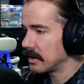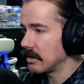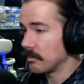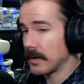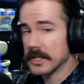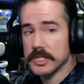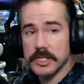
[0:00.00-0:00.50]

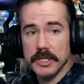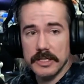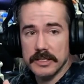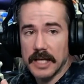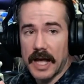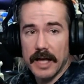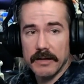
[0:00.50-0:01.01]
which is
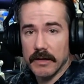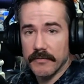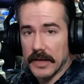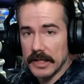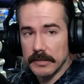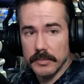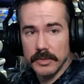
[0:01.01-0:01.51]
not
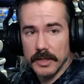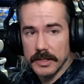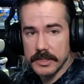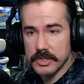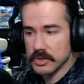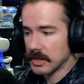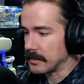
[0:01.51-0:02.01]
available on
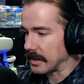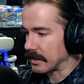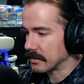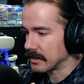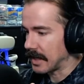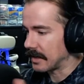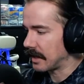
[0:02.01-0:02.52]
streaming
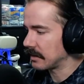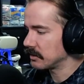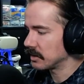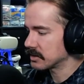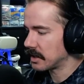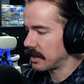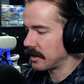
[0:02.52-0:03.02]
yet. I
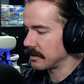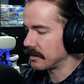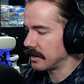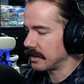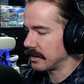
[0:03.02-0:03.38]
looked on